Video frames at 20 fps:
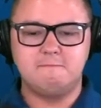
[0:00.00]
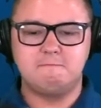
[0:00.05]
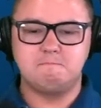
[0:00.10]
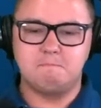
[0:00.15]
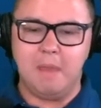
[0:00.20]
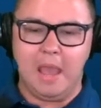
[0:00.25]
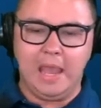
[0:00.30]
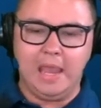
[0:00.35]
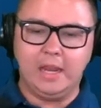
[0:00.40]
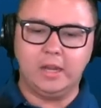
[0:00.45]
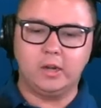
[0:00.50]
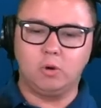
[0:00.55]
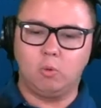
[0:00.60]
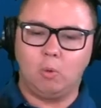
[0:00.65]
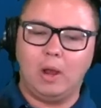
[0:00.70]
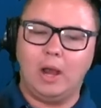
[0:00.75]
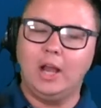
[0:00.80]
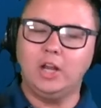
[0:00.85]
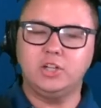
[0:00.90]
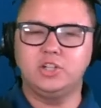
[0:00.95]
Mayer,
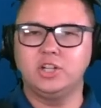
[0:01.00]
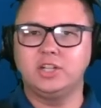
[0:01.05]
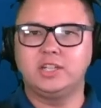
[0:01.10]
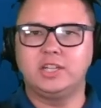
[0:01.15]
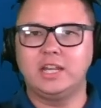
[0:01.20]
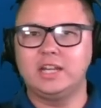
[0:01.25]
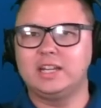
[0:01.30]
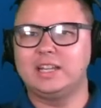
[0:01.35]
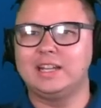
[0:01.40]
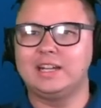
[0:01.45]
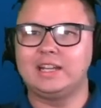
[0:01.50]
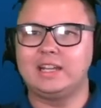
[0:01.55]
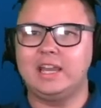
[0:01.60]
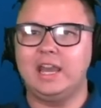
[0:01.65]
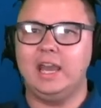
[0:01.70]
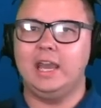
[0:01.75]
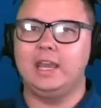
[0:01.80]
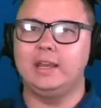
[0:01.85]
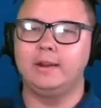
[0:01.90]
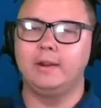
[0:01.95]
Washington,
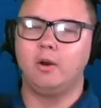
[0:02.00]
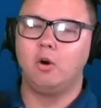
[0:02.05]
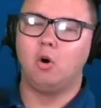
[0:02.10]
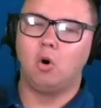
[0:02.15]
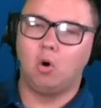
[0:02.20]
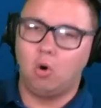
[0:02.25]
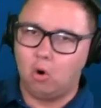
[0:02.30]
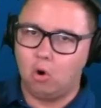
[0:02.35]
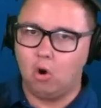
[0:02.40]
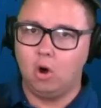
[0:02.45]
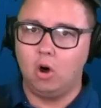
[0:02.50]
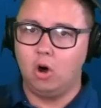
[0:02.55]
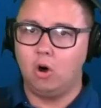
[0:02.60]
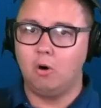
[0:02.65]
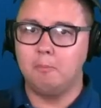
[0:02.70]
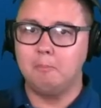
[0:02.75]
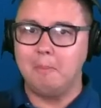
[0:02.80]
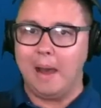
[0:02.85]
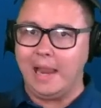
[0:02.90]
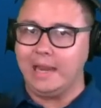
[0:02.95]
Kincaid all
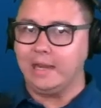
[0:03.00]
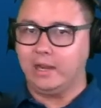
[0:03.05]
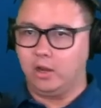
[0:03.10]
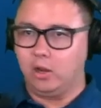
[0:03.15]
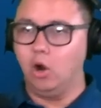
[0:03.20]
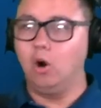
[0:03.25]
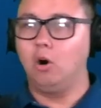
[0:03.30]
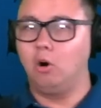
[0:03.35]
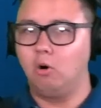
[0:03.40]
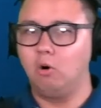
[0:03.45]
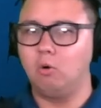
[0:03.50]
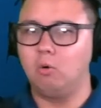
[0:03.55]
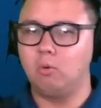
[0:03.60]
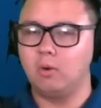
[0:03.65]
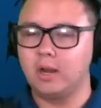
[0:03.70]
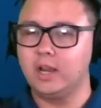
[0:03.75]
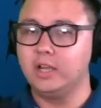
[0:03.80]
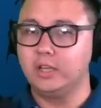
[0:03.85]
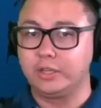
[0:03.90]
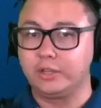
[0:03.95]
might go
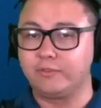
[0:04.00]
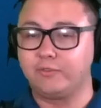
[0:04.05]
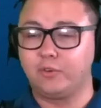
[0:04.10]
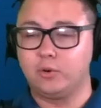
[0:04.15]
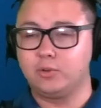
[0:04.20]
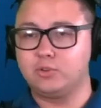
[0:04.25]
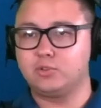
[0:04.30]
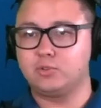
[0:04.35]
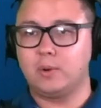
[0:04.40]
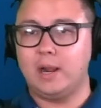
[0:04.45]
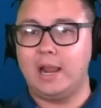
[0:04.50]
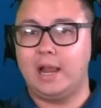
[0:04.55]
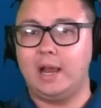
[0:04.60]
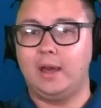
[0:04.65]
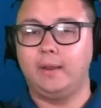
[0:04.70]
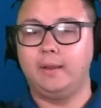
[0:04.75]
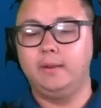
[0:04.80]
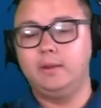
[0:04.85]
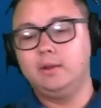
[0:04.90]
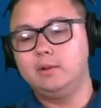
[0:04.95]
in the first round.
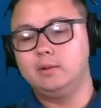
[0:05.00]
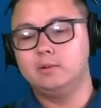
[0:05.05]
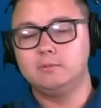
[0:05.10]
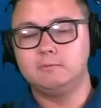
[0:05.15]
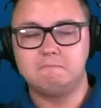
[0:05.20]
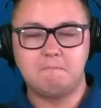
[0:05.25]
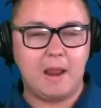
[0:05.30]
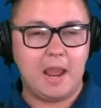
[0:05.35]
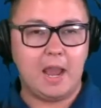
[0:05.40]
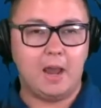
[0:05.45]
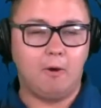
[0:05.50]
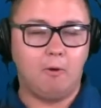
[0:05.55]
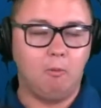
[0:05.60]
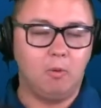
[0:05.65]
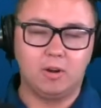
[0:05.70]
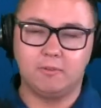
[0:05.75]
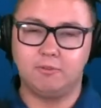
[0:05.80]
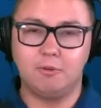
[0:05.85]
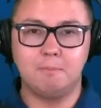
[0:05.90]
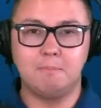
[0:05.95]
Now,
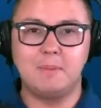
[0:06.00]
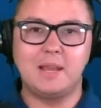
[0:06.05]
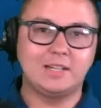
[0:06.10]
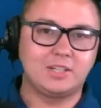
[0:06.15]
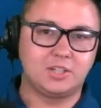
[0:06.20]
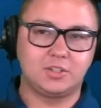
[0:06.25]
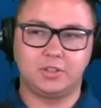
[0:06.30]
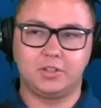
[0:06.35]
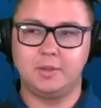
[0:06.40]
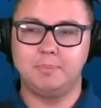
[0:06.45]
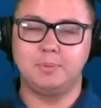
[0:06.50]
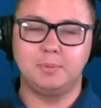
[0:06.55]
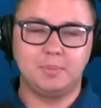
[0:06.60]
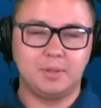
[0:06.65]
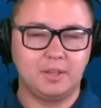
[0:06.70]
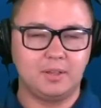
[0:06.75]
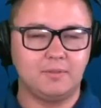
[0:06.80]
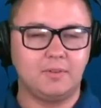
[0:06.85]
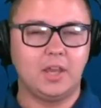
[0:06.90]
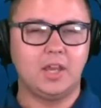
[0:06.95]
one of them may slip and
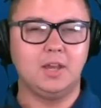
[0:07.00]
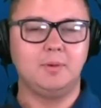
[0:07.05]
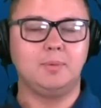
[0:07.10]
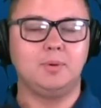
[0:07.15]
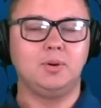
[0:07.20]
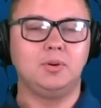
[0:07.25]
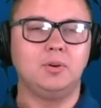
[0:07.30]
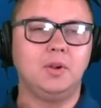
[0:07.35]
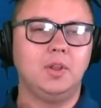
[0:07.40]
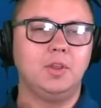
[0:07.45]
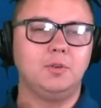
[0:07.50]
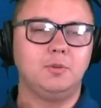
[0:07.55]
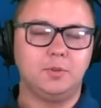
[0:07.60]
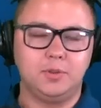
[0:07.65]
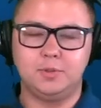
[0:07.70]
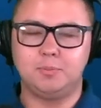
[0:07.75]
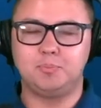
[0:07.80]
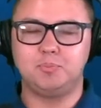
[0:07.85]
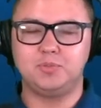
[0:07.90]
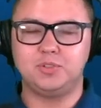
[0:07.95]
be available when
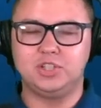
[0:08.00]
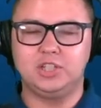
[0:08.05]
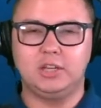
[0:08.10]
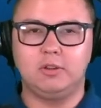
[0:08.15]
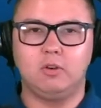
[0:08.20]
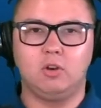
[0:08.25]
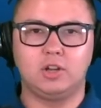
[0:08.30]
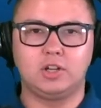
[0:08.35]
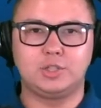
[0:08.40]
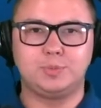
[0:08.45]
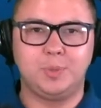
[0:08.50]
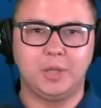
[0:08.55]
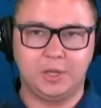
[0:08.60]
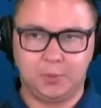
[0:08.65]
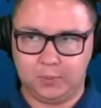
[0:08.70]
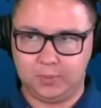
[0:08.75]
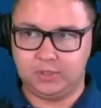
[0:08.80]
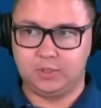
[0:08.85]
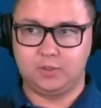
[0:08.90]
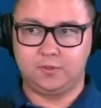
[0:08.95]
the Seahawks pick
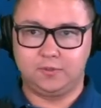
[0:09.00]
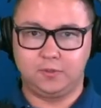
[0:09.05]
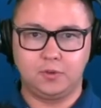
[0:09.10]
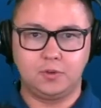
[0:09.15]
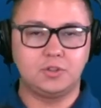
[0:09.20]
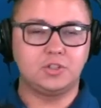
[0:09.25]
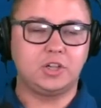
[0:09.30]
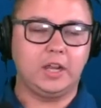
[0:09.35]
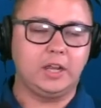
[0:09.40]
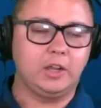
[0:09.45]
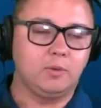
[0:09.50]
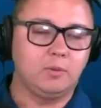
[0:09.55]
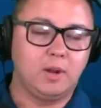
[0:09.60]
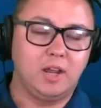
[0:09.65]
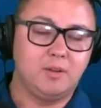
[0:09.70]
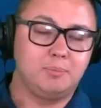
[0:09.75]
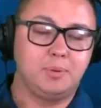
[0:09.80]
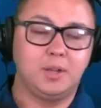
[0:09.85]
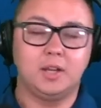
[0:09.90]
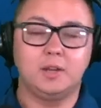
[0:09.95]
with their first
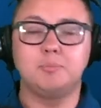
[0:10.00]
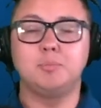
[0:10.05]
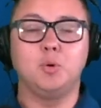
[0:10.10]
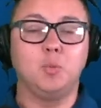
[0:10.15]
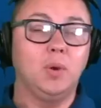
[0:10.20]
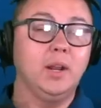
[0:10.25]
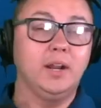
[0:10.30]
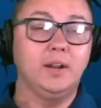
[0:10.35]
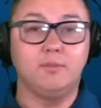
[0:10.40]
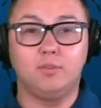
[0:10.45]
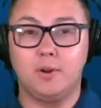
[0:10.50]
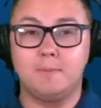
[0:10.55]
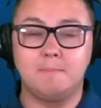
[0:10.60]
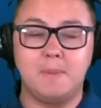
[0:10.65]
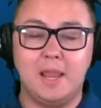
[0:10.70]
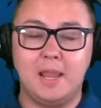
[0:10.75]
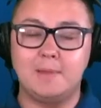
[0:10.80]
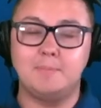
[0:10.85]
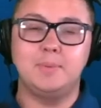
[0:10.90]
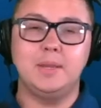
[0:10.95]
second-round pick, but whatever it
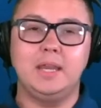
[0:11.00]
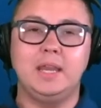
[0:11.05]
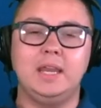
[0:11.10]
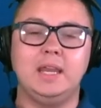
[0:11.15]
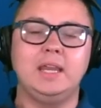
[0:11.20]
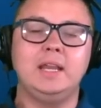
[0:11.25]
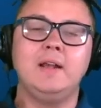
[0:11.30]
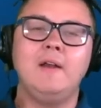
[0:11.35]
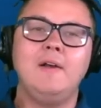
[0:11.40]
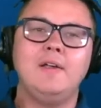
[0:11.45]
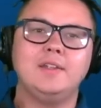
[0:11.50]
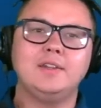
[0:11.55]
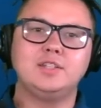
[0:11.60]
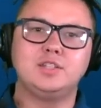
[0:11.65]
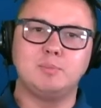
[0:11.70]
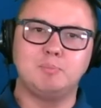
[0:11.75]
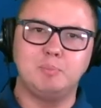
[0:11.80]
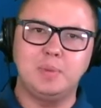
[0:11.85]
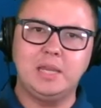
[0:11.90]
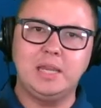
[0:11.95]
may be, to
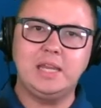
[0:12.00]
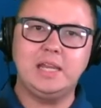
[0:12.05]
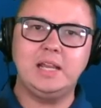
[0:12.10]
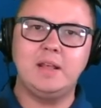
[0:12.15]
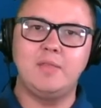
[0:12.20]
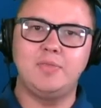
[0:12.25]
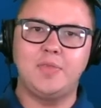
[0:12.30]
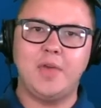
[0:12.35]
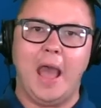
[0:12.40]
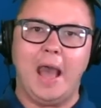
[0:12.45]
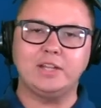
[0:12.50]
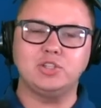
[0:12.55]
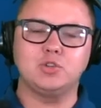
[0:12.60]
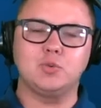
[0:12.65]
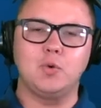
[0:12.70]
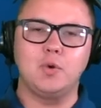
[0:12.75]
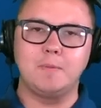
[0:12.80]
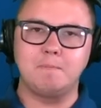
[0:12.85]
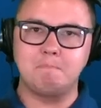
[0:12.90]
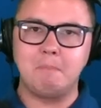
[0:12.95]
me, that's
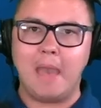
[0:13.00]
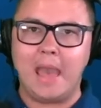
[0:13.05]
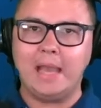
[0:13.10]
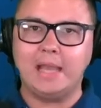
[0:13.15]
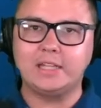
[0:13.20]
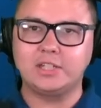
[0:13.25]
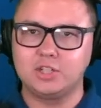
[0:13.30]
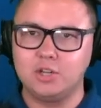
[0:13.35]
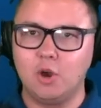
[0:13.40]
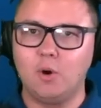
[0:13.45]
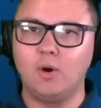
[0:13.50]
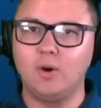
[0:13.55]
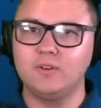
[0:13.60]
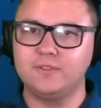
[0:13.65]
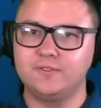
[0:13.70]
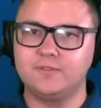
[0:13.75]
what makes Noah